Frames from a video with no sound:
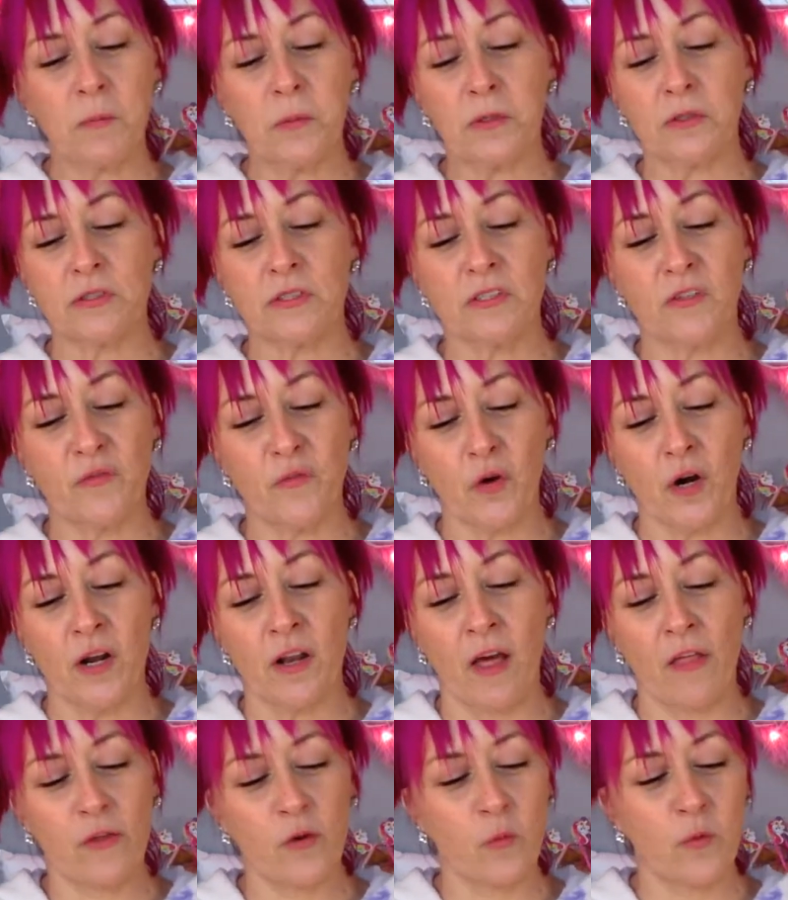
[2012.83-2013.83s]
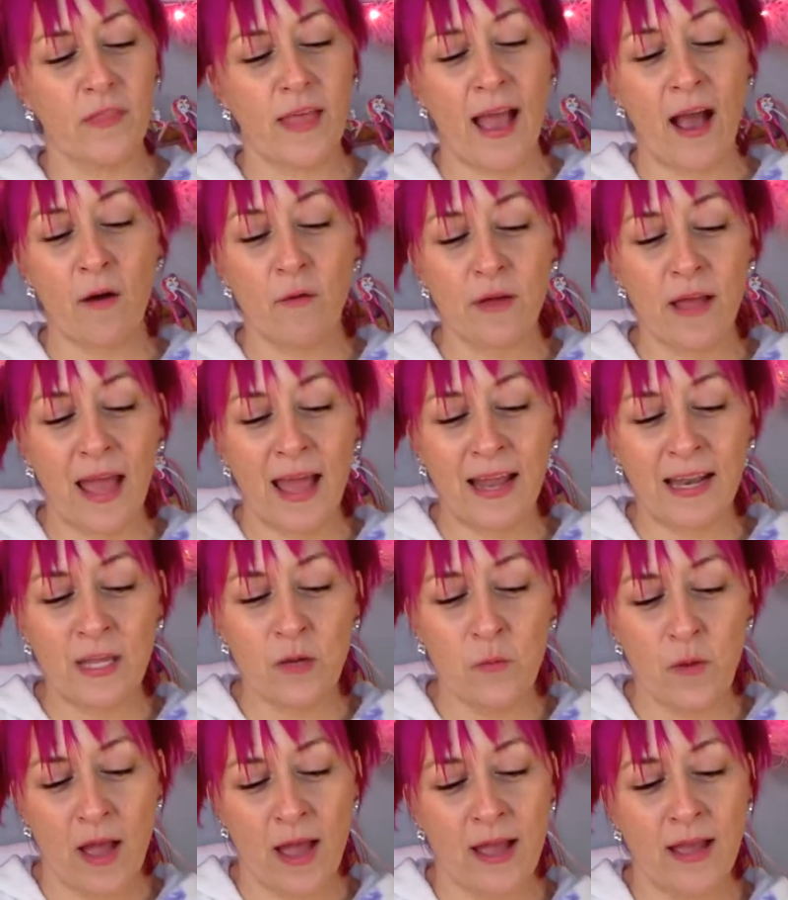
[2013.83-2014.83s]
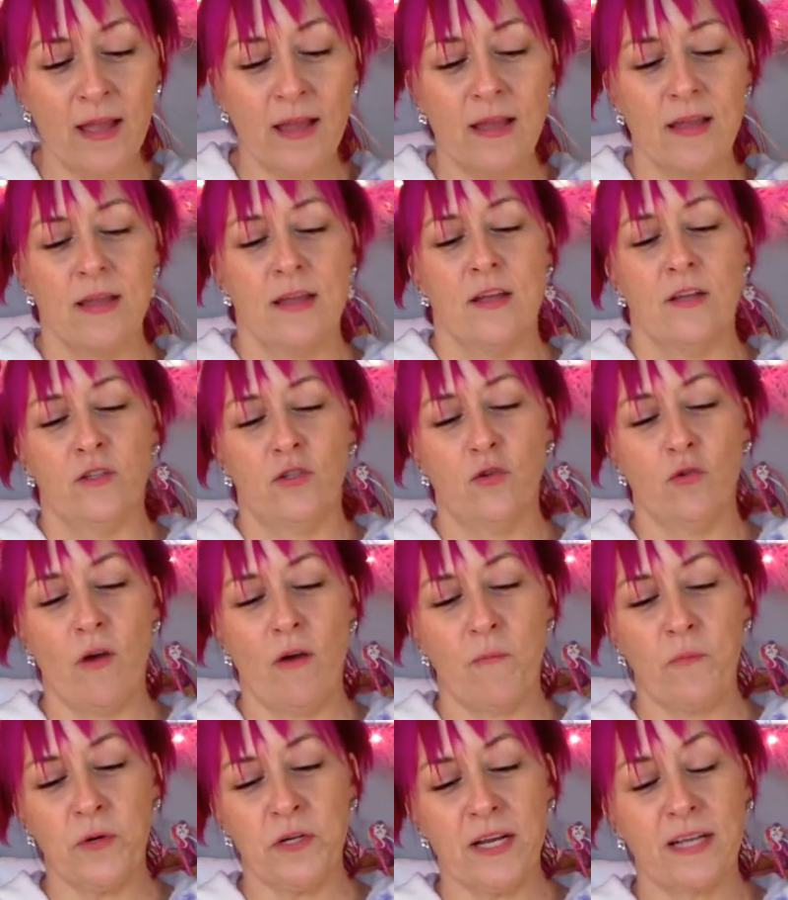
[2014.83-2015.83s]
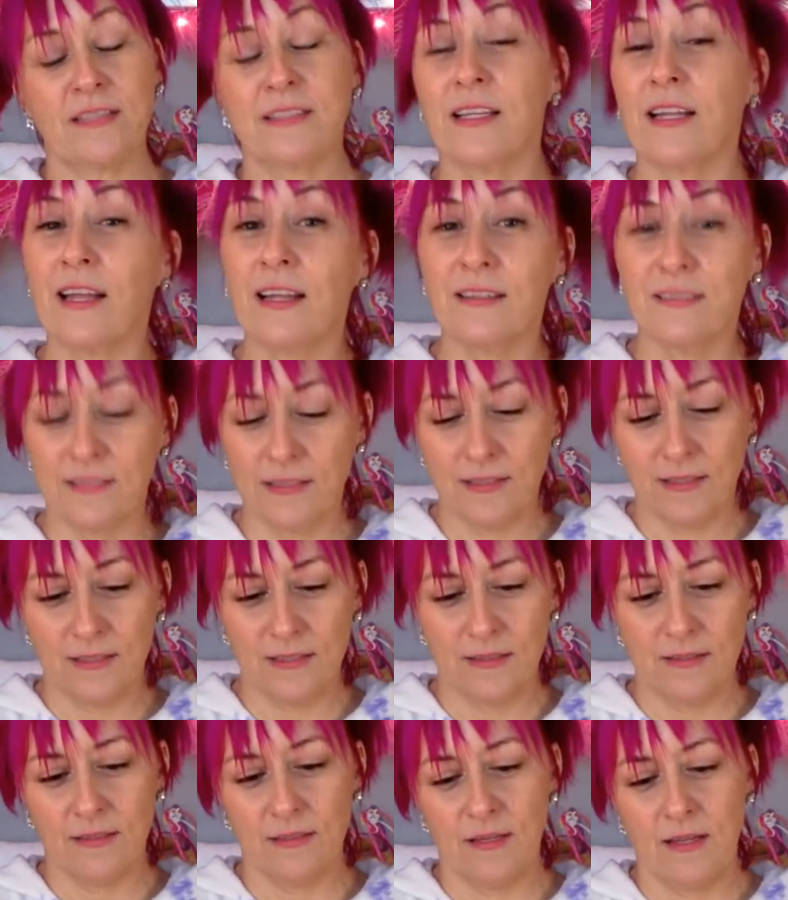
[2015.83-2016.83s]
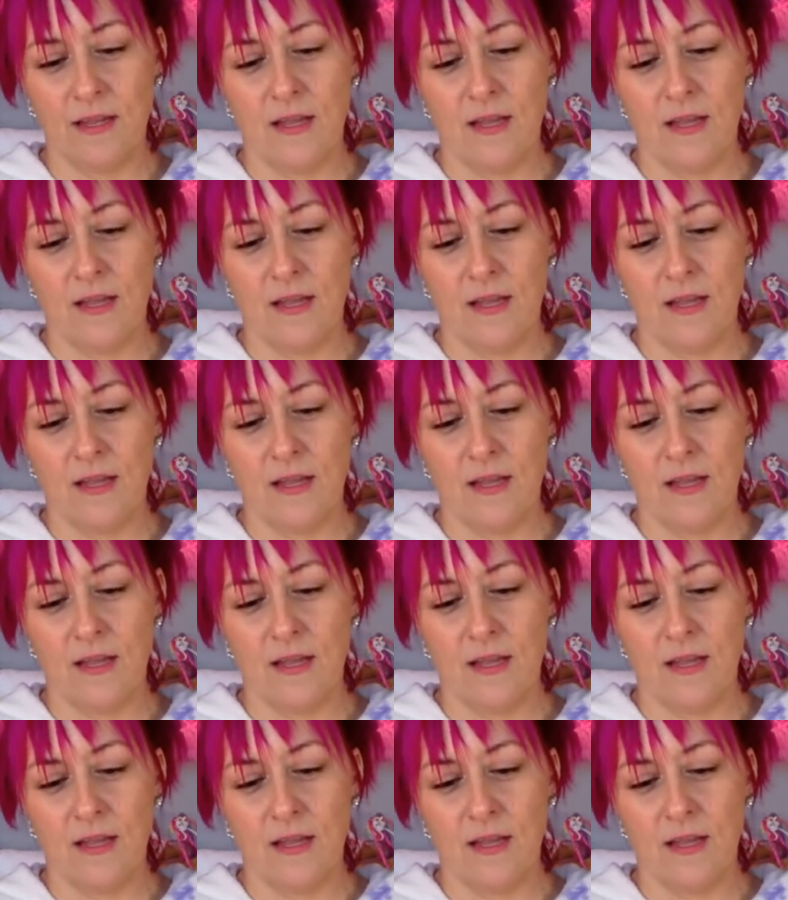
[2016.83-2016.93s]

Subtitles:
by one person for another without any way to have predicted it.